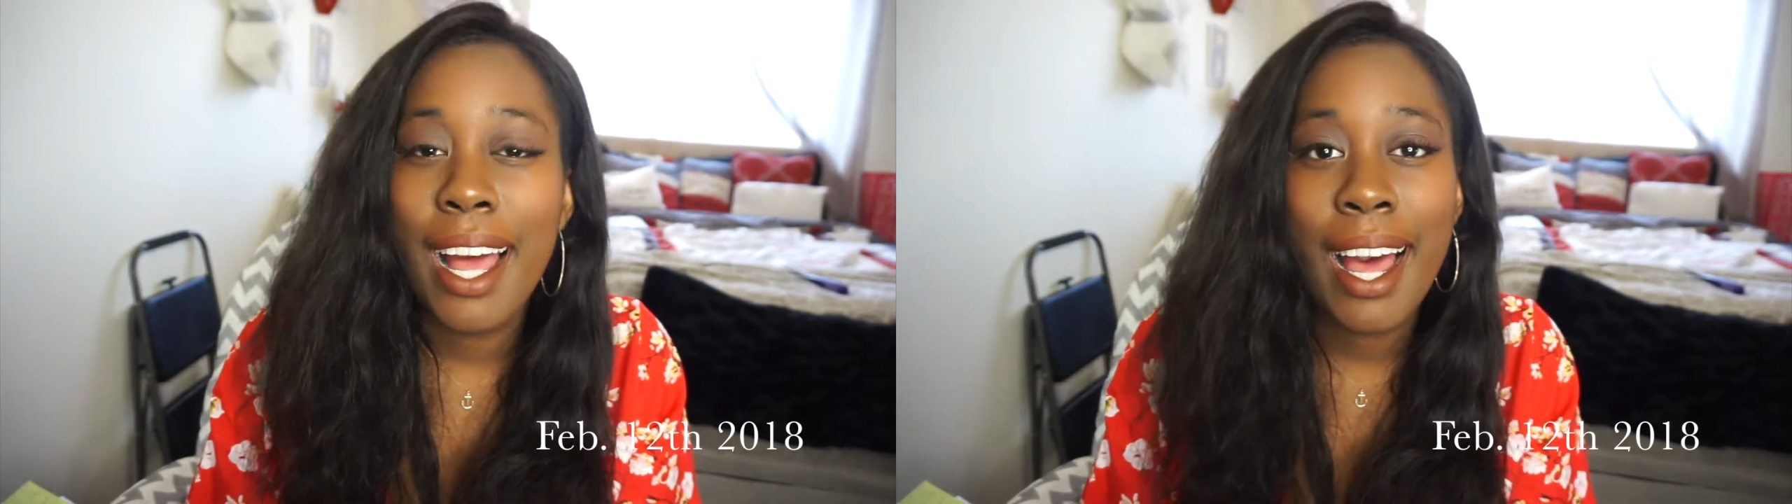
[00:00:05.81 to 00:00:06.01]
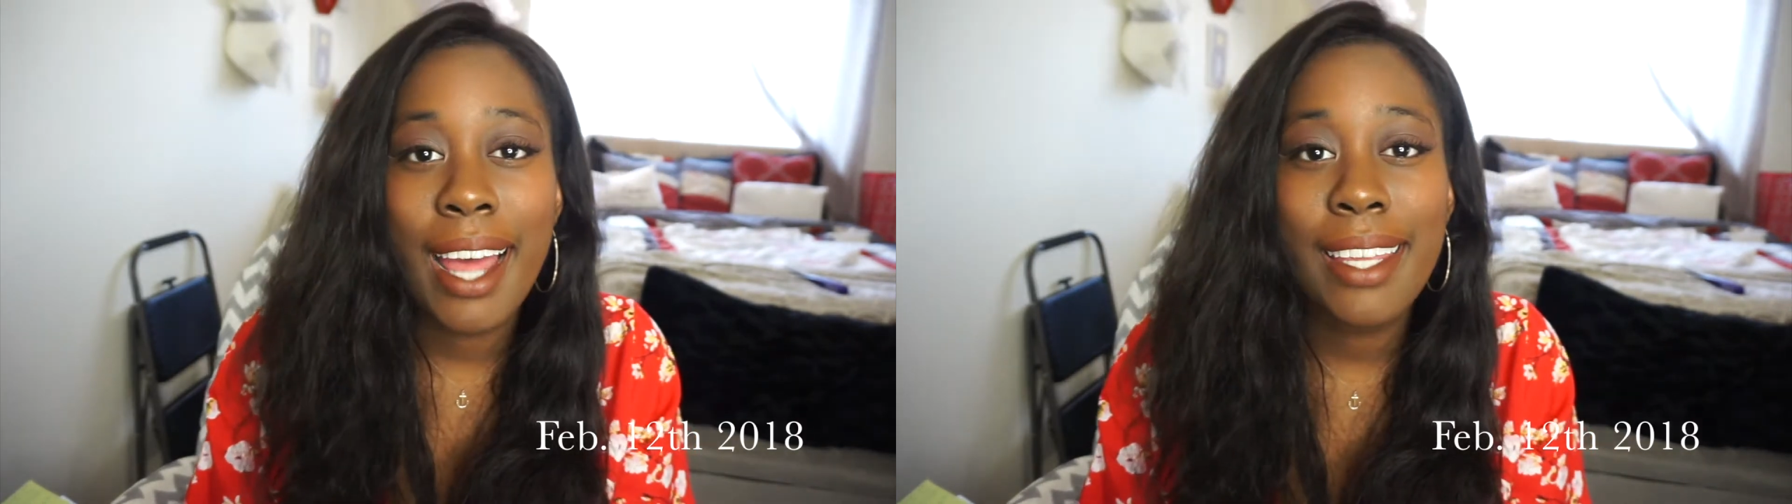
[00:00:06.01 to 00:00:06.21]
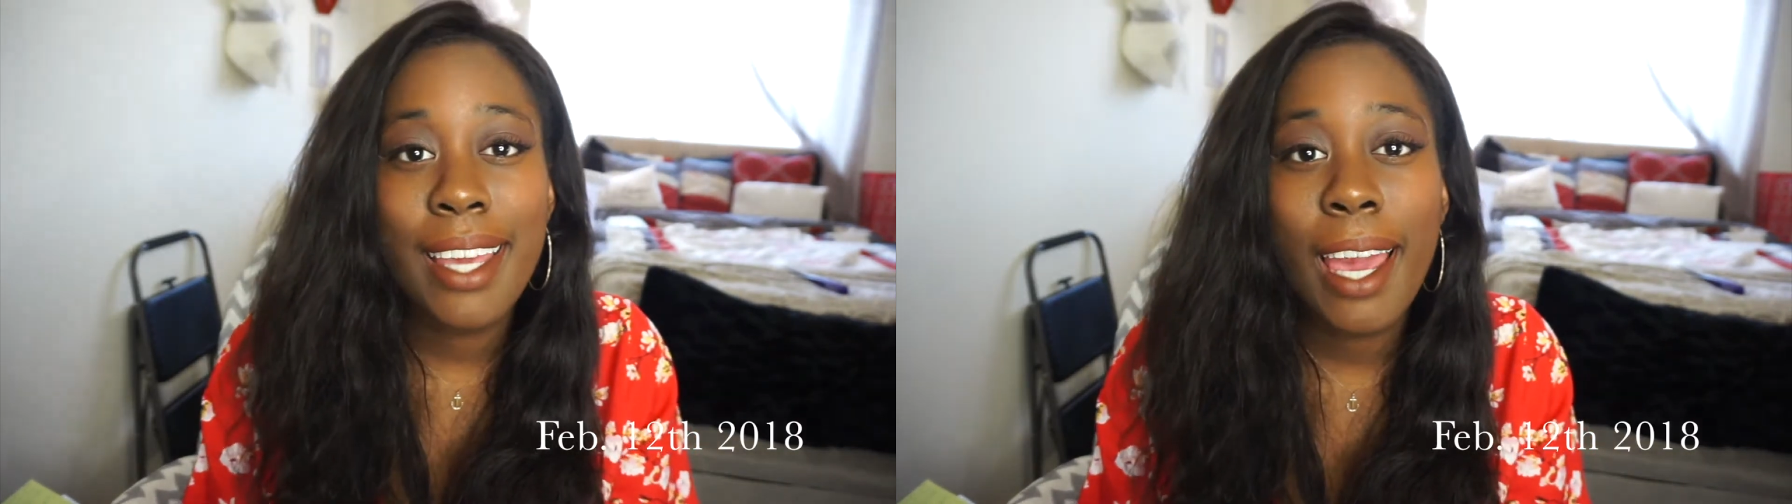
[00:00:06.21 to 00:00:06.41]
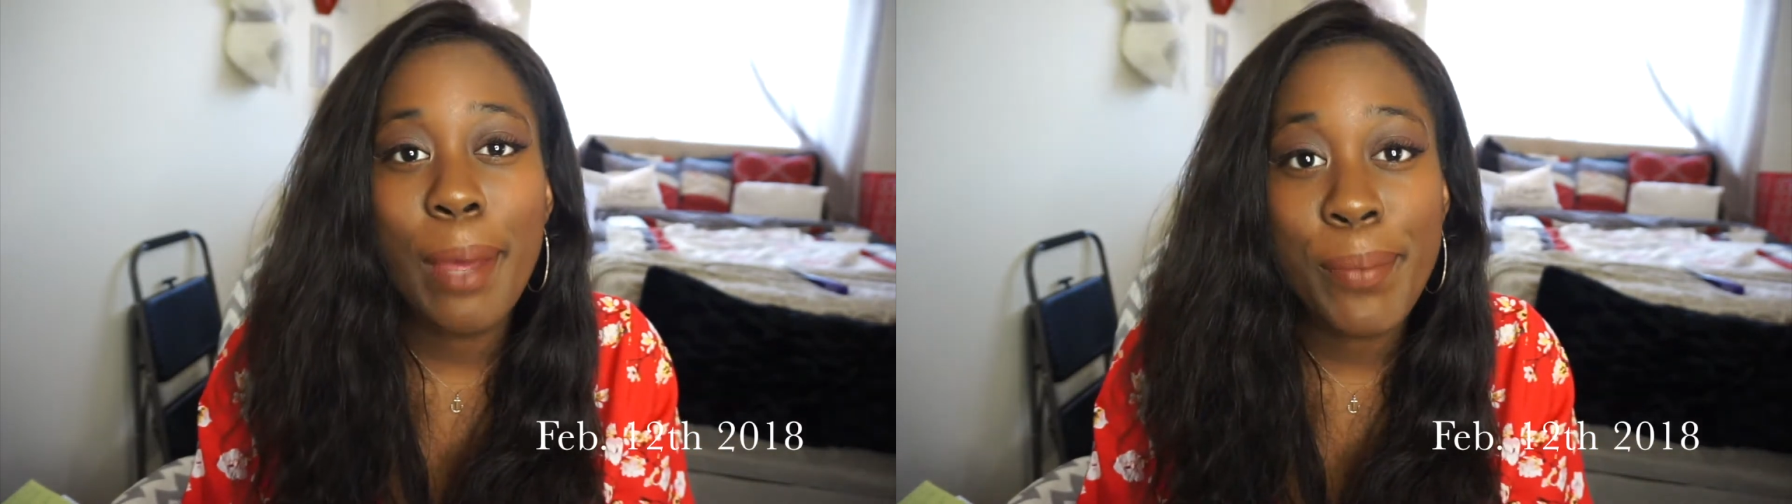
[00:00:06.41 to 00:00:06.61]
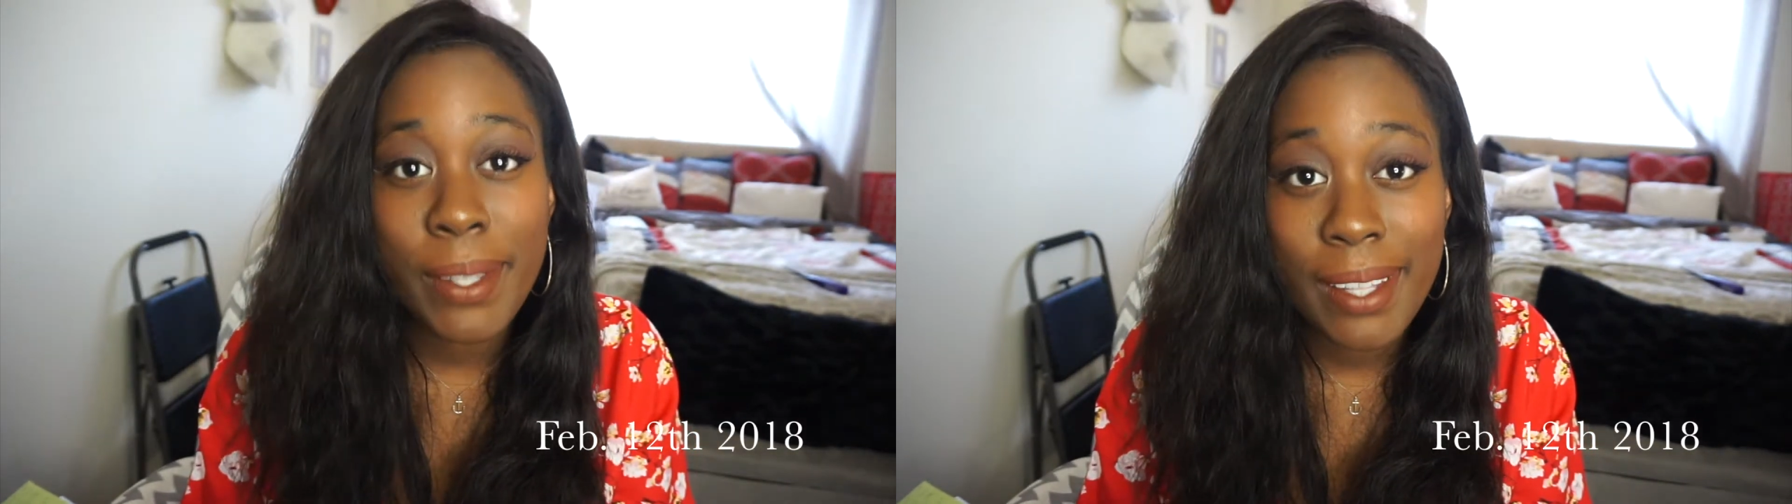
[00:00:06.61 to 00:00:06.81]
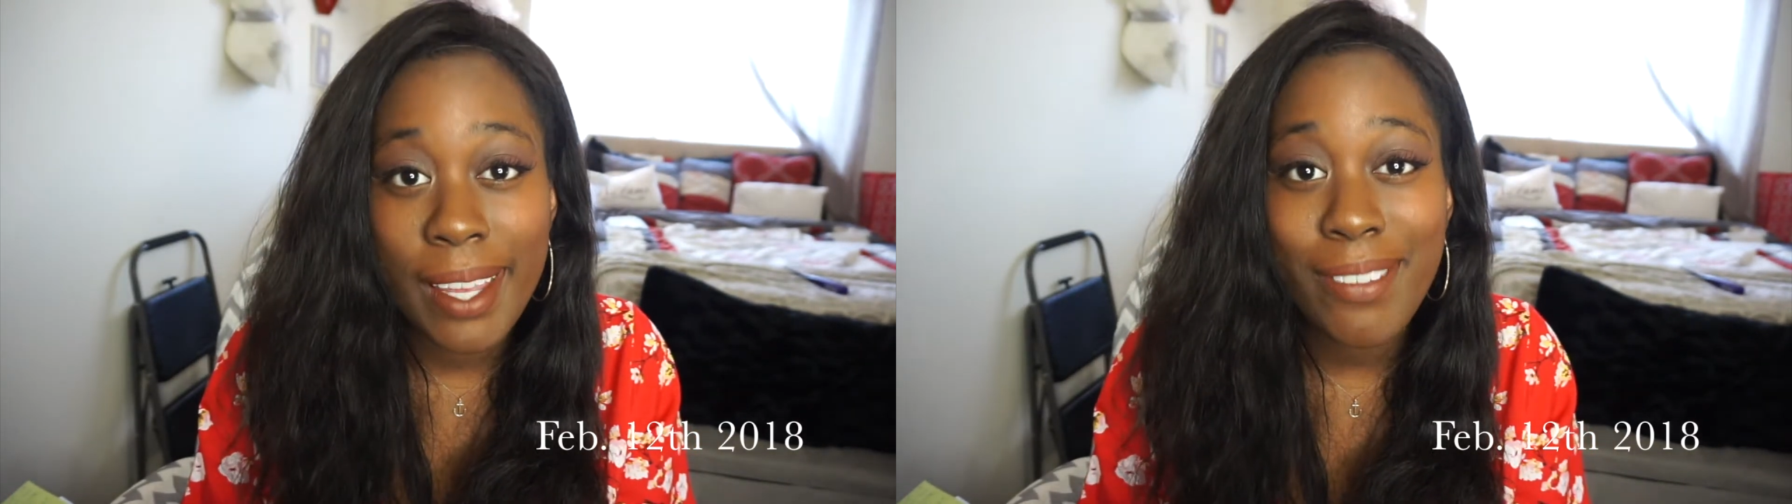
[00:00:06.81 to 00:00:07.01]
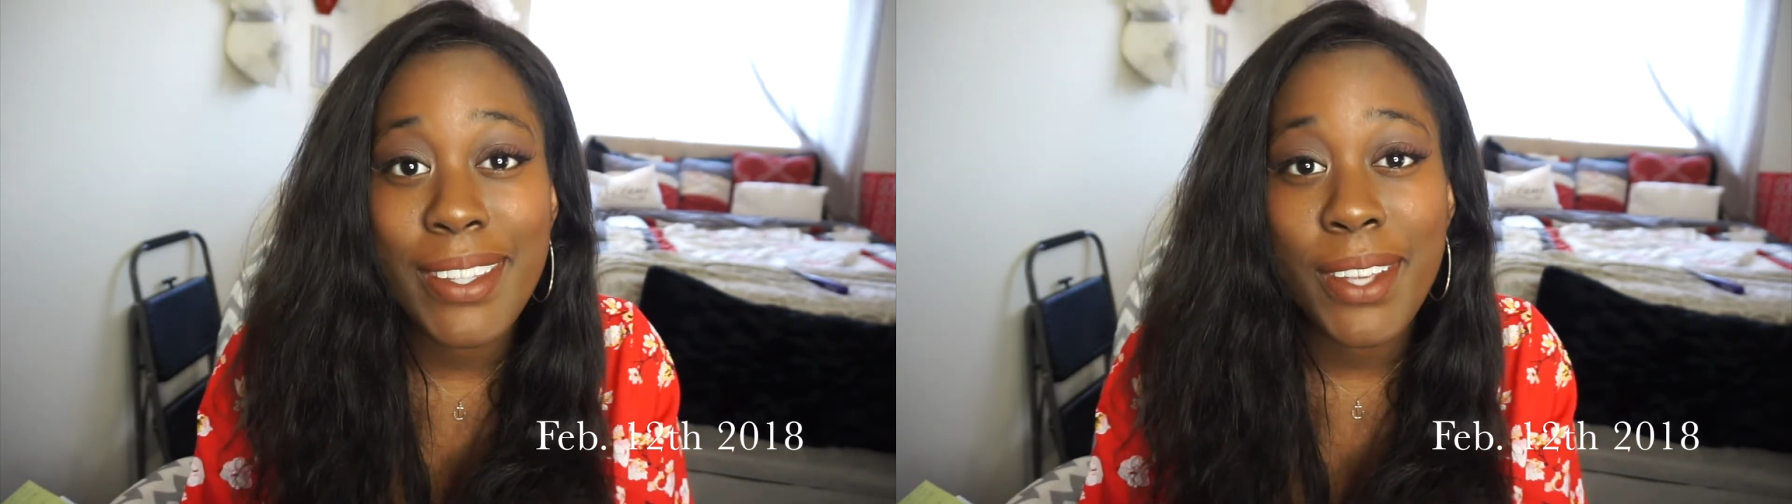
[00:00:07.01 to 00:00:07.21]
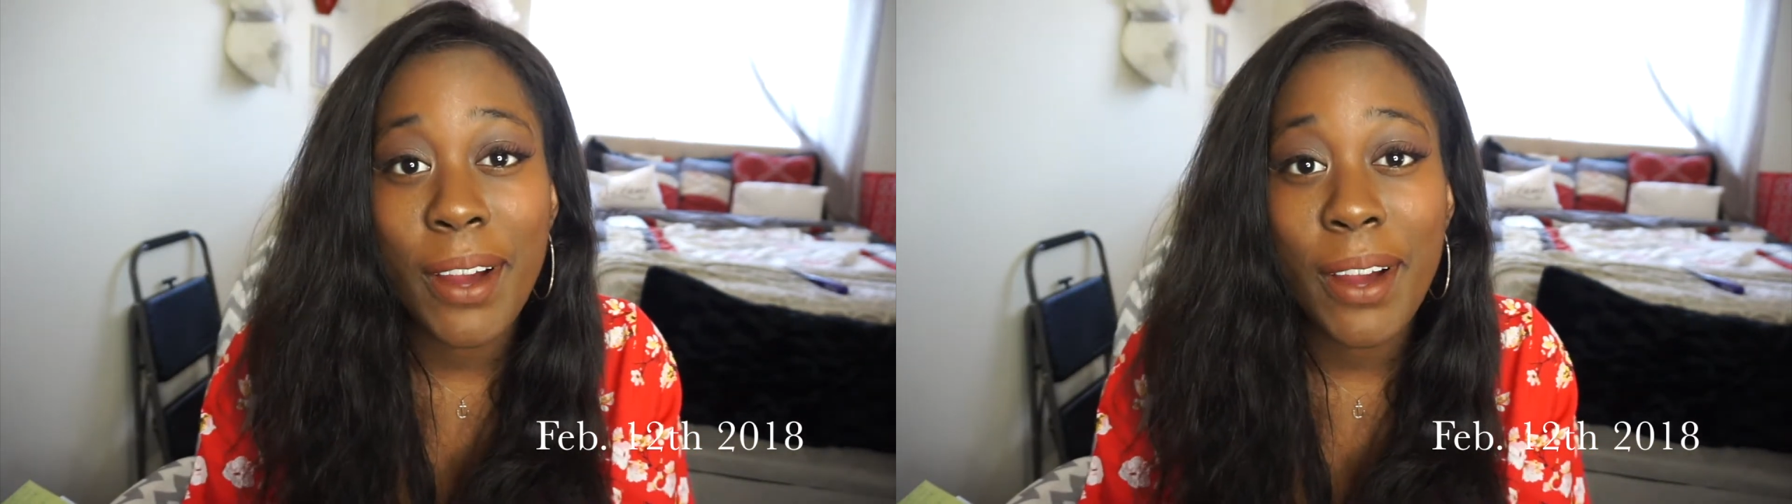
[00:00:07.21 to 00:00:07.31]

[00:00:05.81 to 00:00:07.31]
I can't believe it's